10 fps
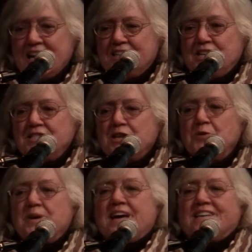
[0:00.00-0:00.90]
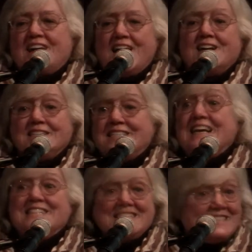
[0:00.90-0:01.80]
just to create
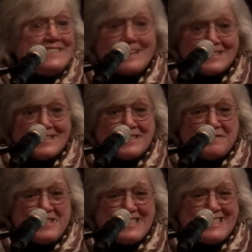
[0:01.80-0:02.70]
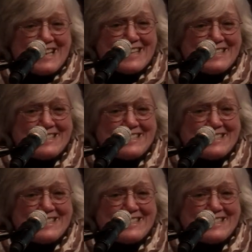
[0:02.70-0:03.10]
dozens and dozens of these sets.